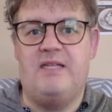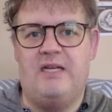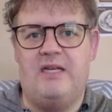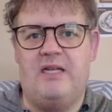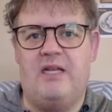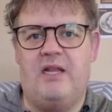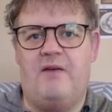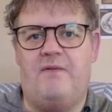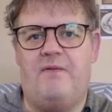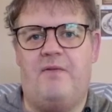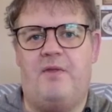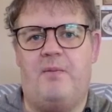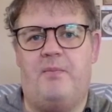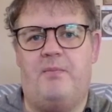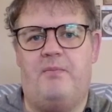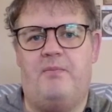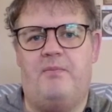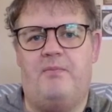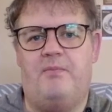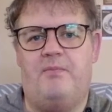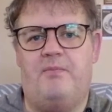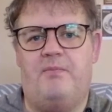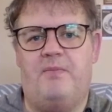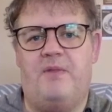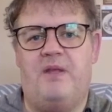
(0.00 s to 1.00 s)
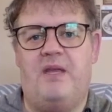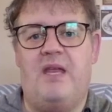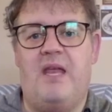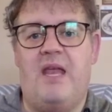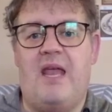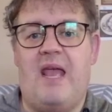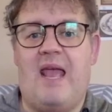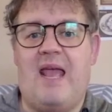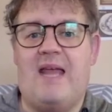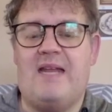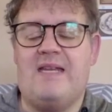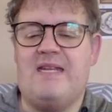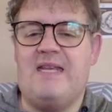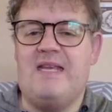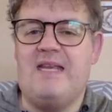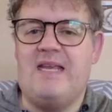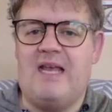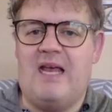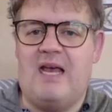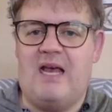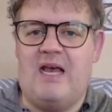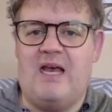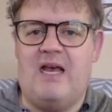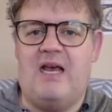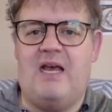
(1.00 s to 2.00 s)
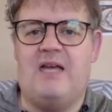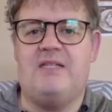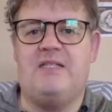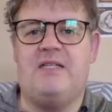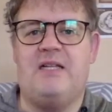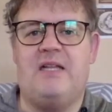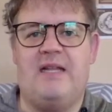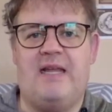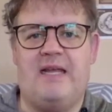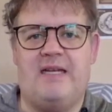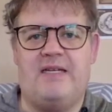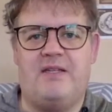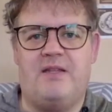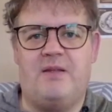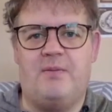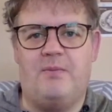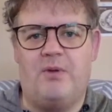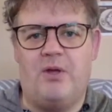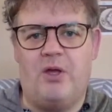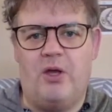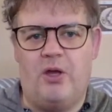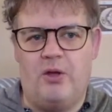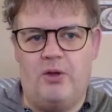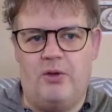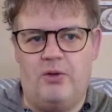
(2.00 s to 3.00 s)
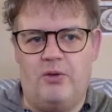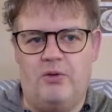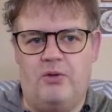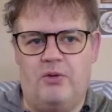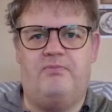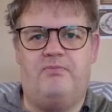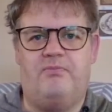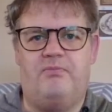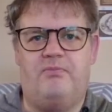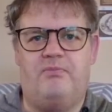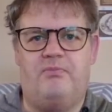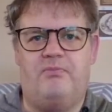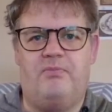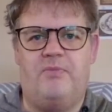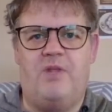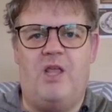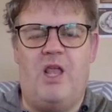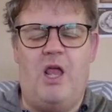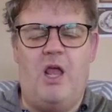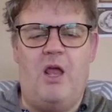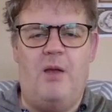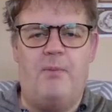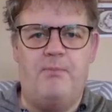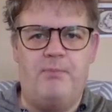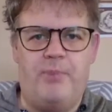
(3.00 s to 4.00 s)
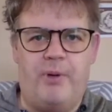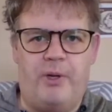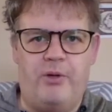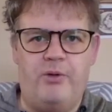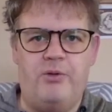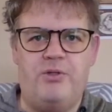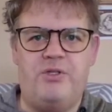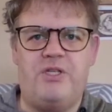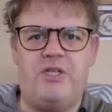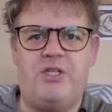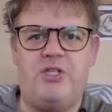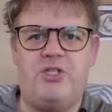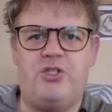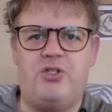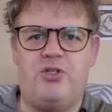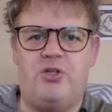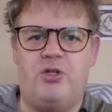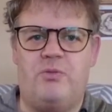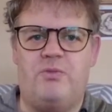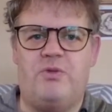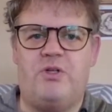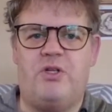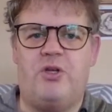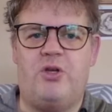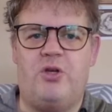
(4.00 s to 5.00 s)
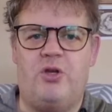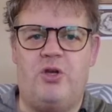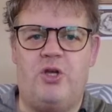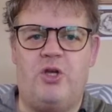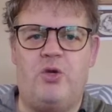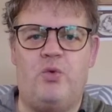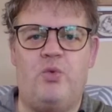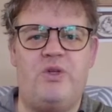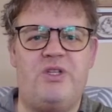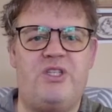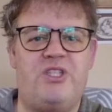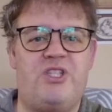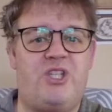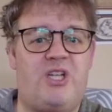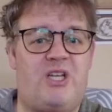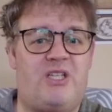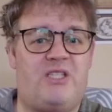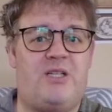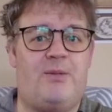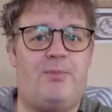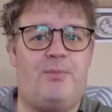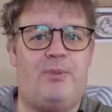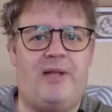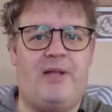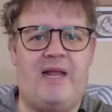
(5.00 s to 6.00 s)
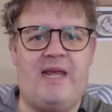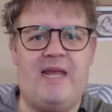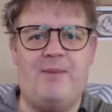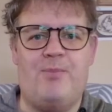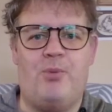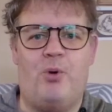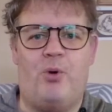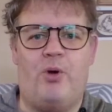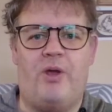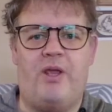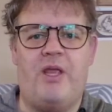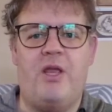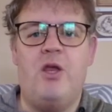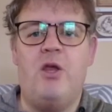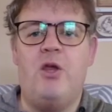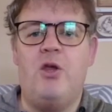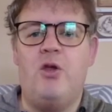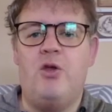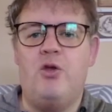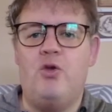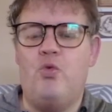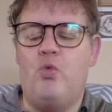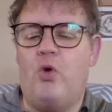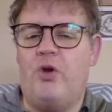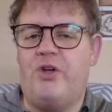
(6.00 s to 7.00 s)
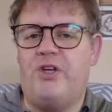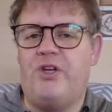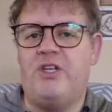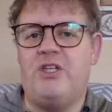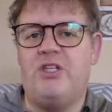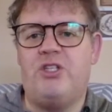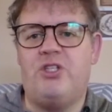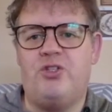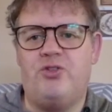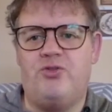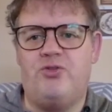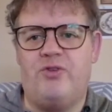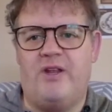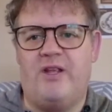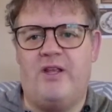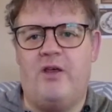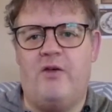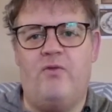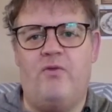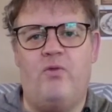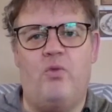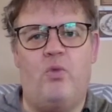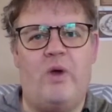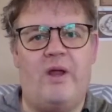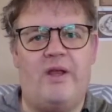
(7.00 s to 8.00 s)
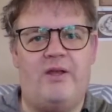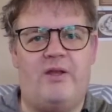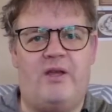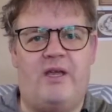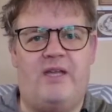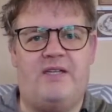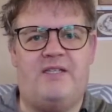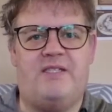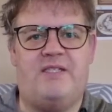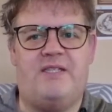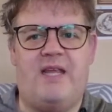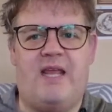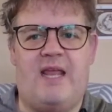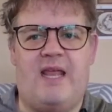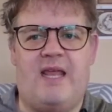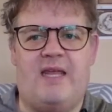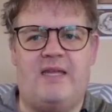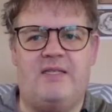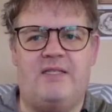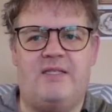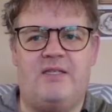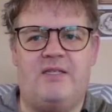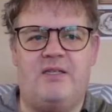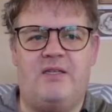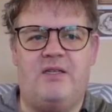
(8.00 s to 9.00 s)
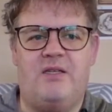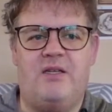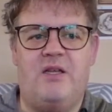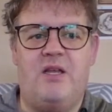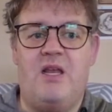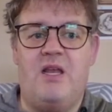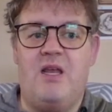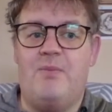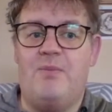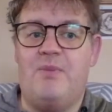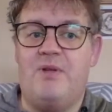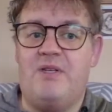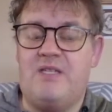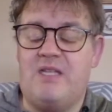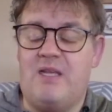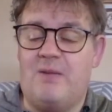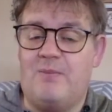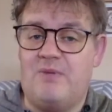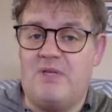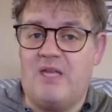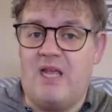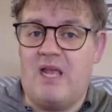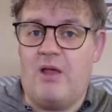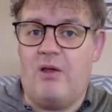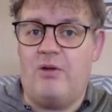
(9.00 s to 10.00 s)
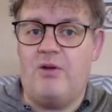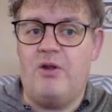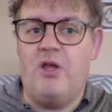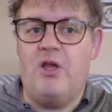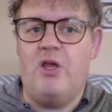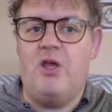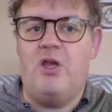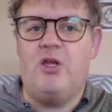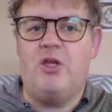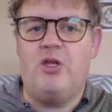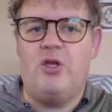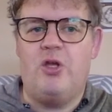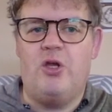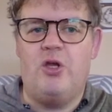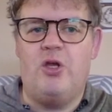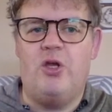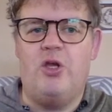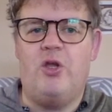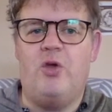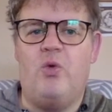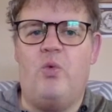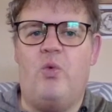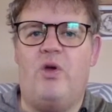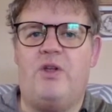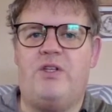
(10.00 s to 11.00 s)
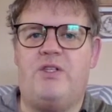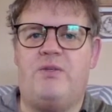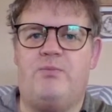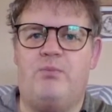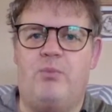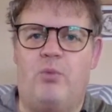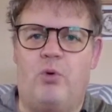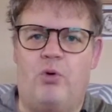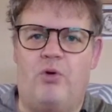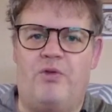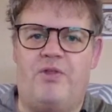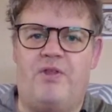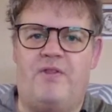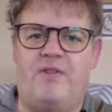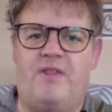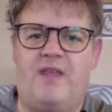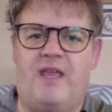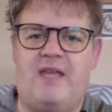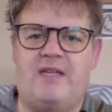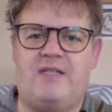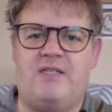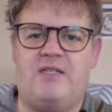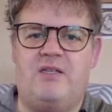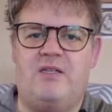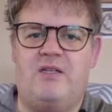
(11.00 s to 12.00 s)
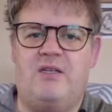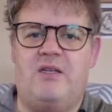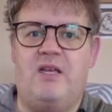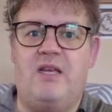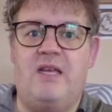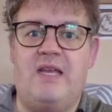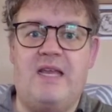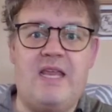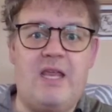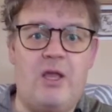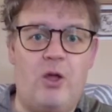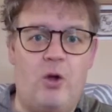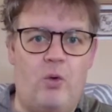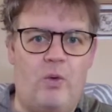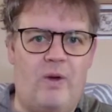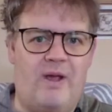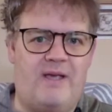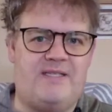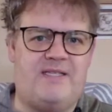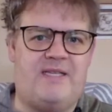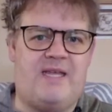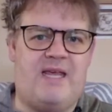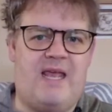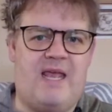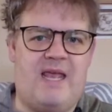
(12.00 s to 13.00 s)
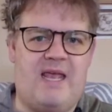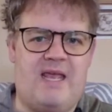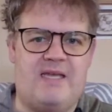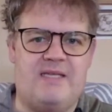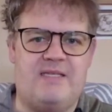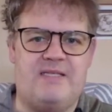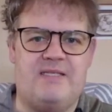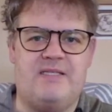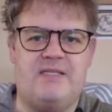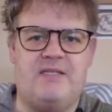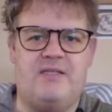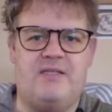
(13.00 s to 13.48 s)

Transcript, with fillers: love them, and he can't let them go. Bones assumed Kirk was just a playboy who wanted a string of one night stands. But deep down, Kirk wants more than that. He always has.